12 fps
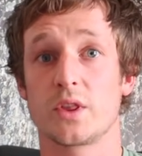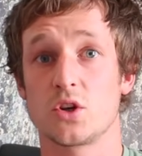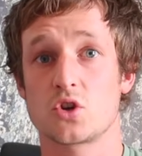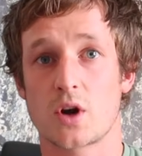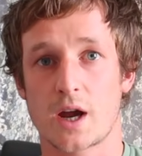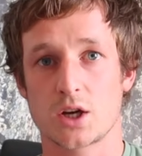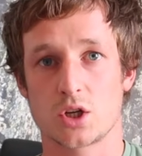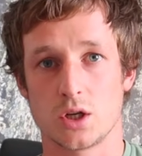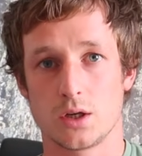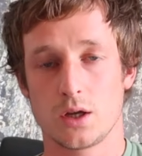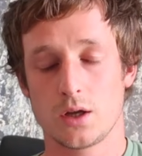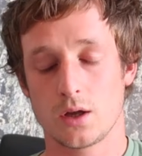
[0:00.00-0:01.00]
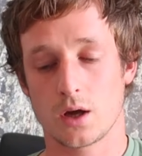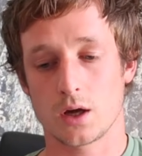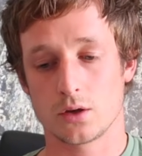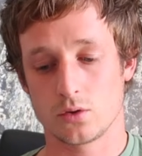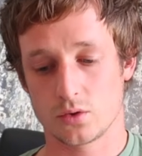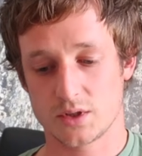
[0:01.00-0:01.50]
the Traxion,
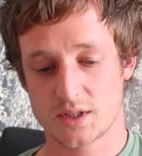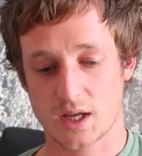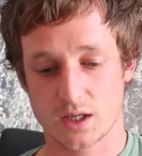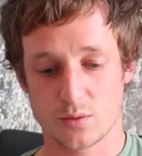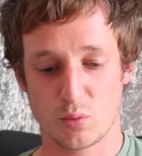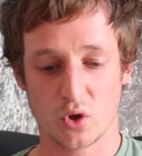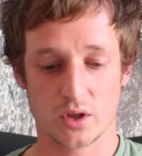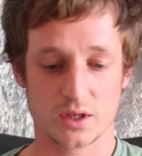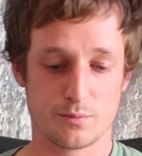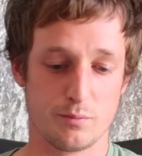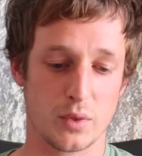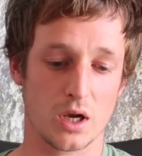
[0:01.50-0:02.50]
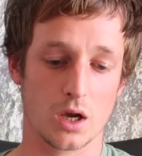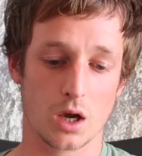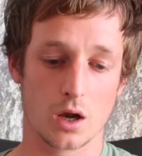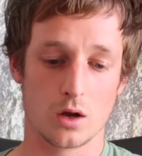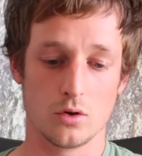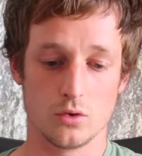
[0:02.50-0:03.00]
I always tend to put this
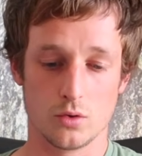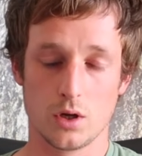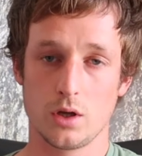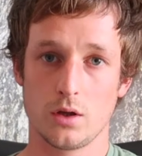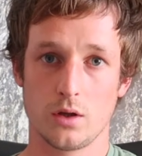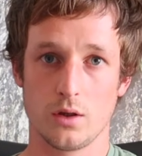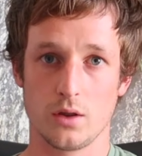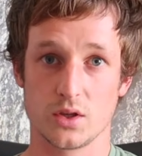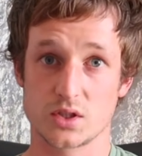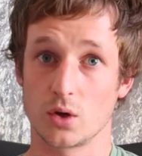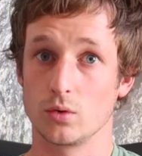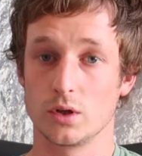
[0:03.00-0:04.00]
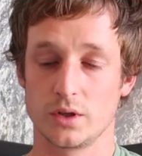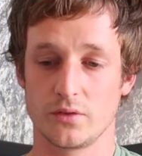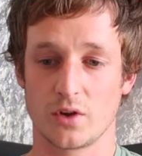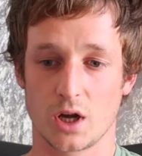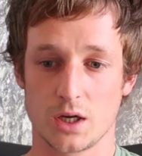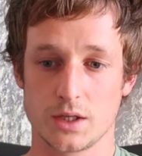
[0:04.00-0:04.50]
below the solo
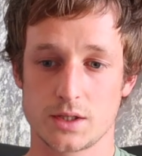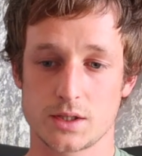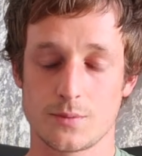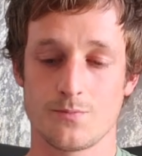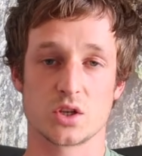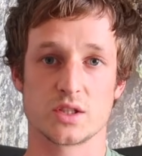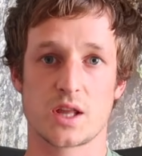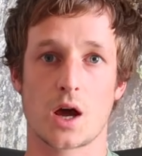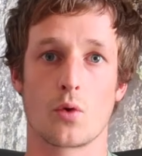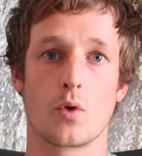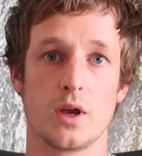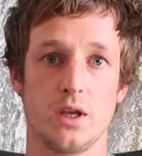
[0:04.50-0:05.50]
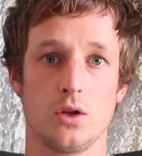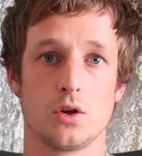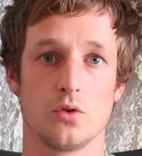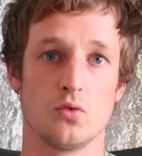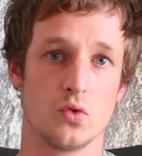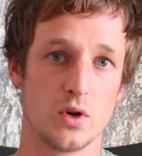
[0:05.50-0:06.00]
device, because that way you
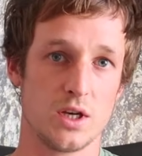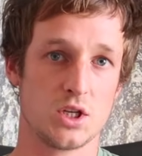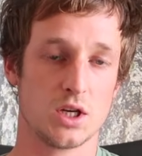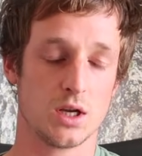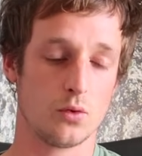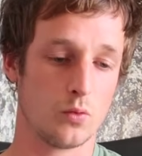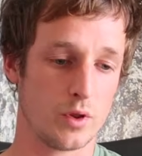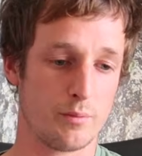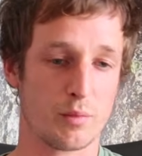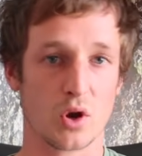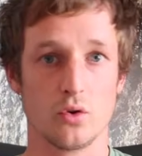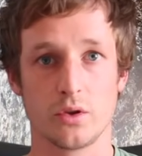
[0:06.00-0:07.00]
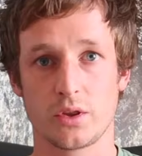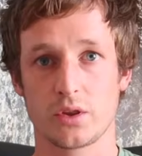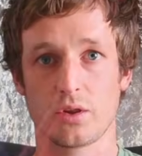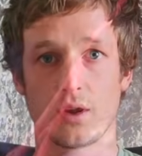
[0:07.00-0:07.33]
can reach it with both